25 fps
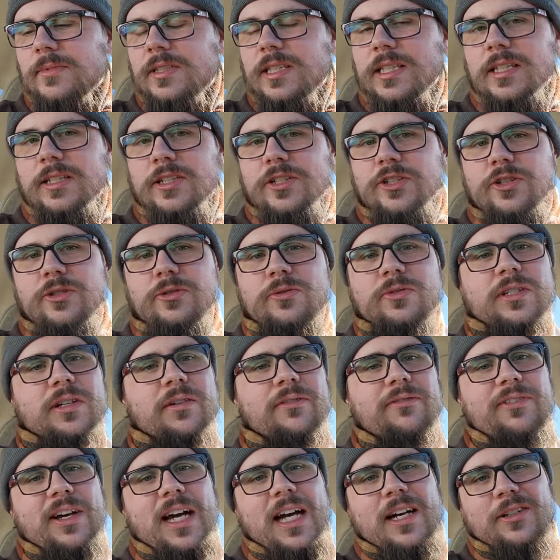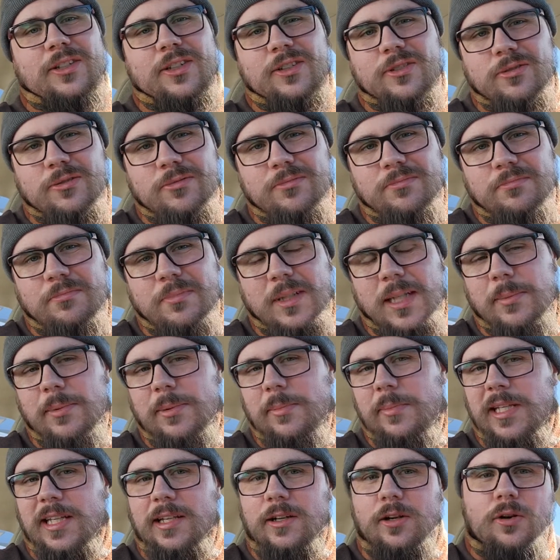the issues of value,
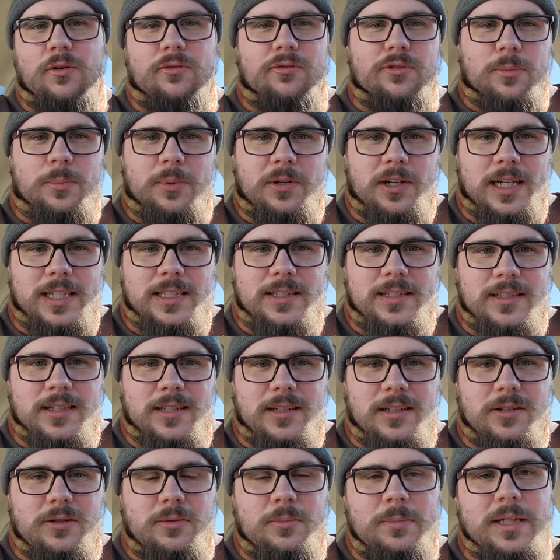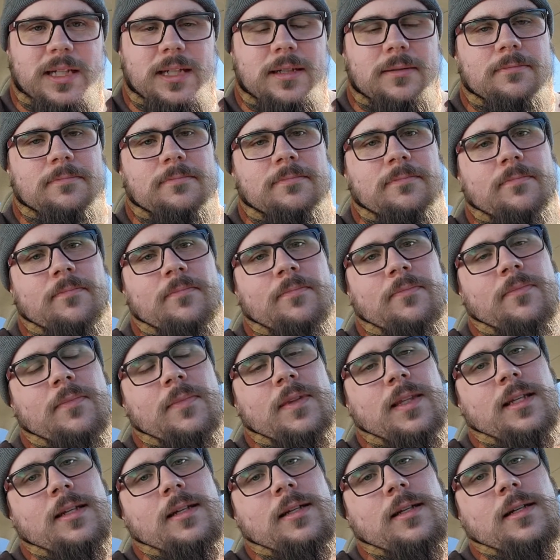maybe being overpriced a little bit.
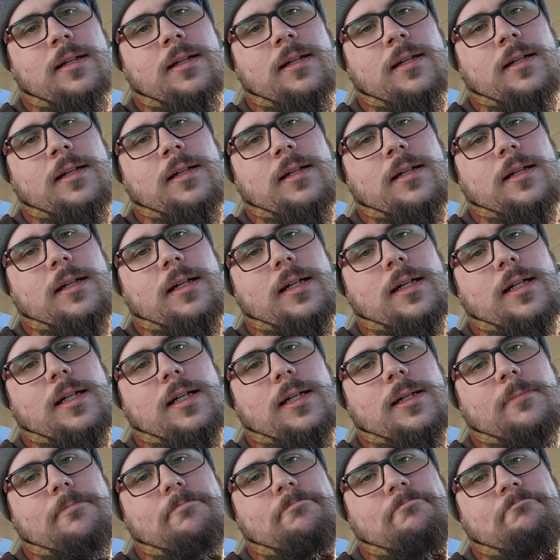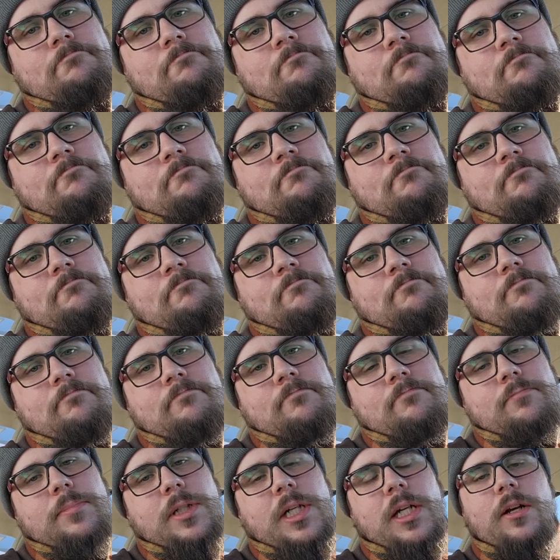
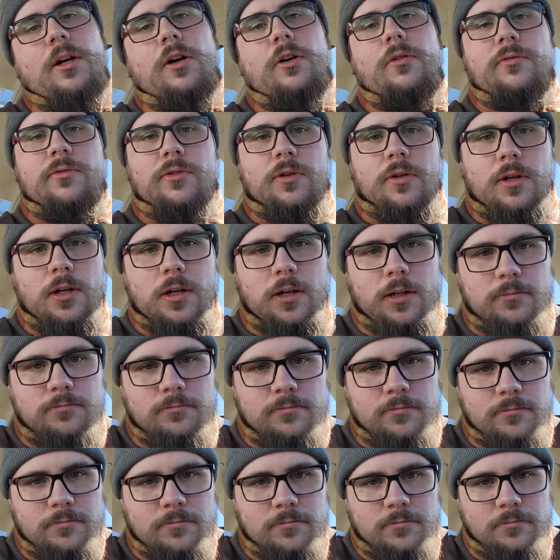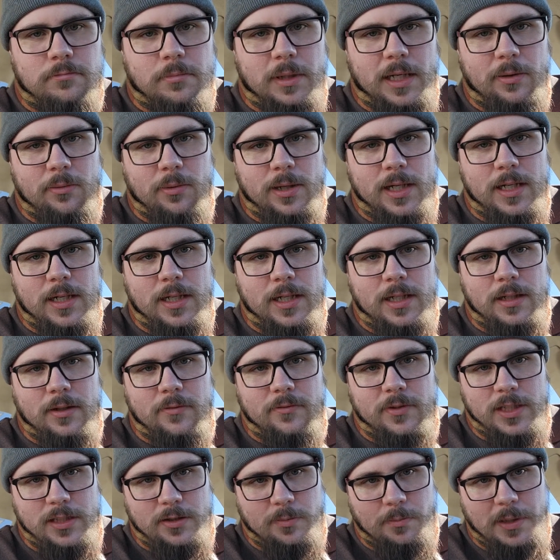But overall, my rating
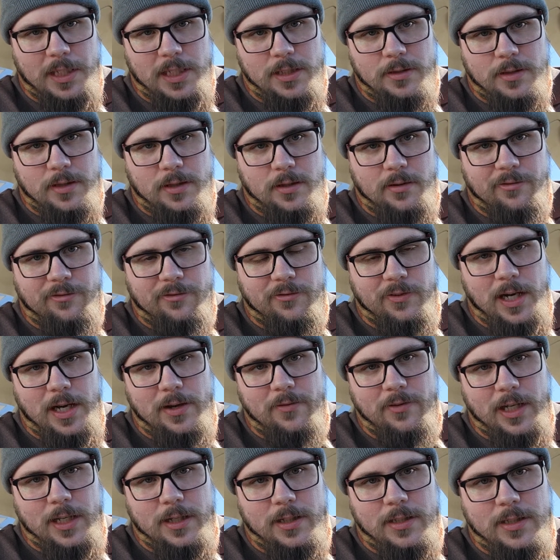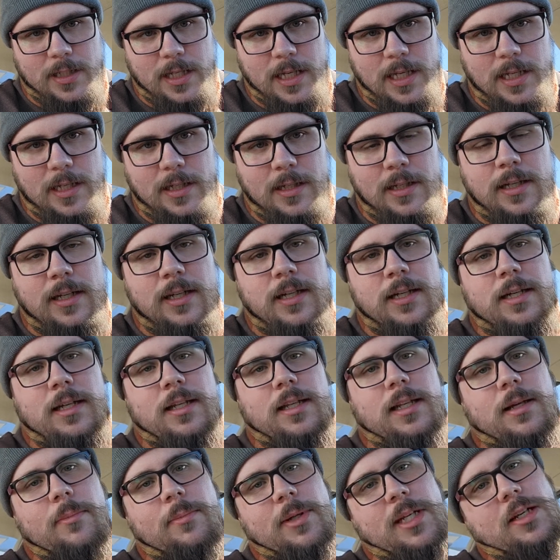of this pizza, 5 out of 10.
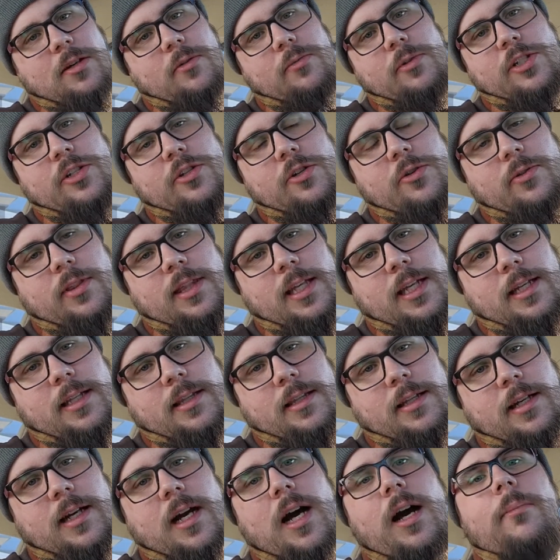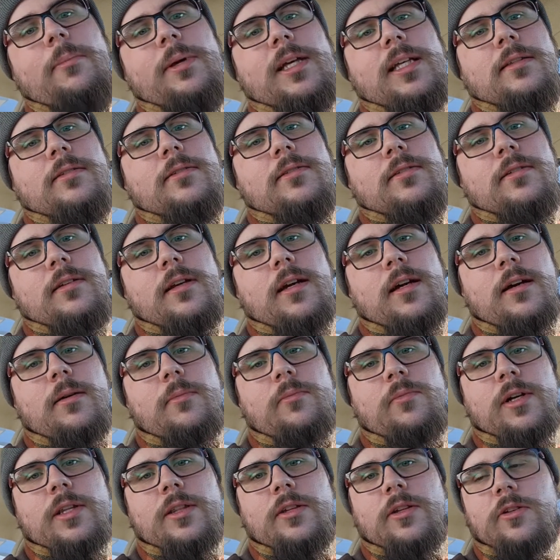Let me know what you think in the comments,
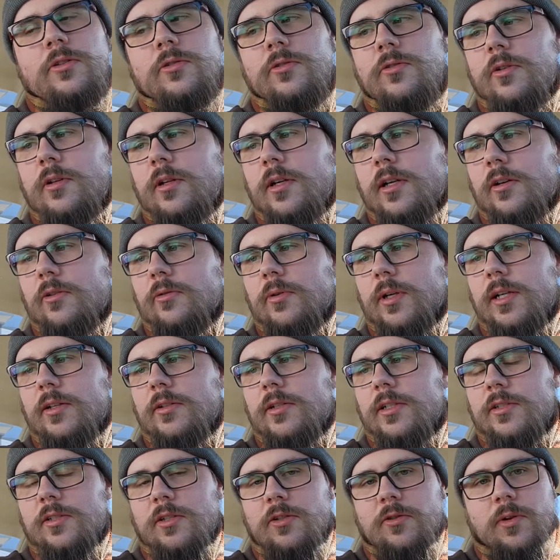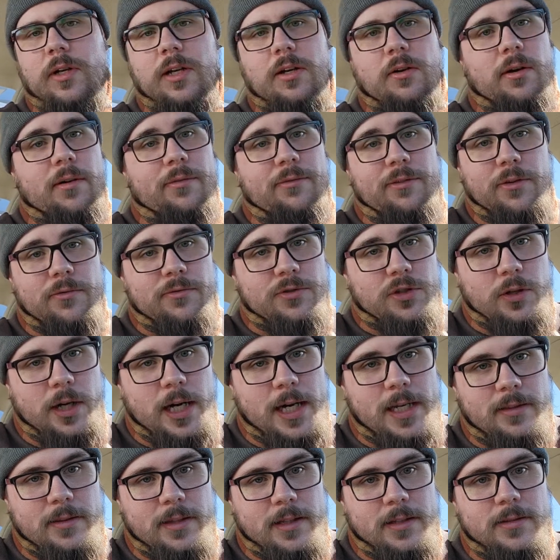whether you agree or disagree, or if you've
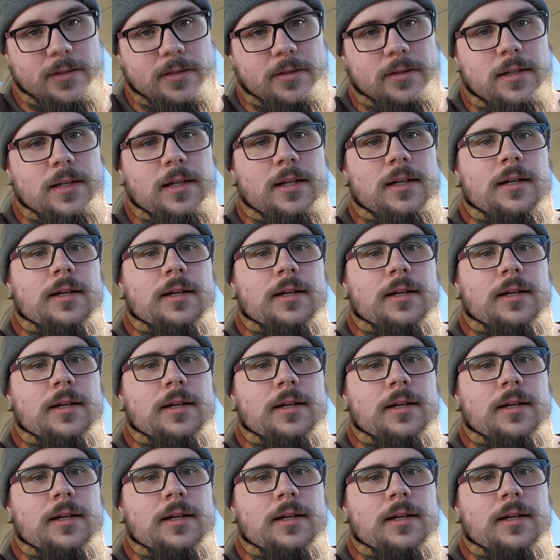tried this.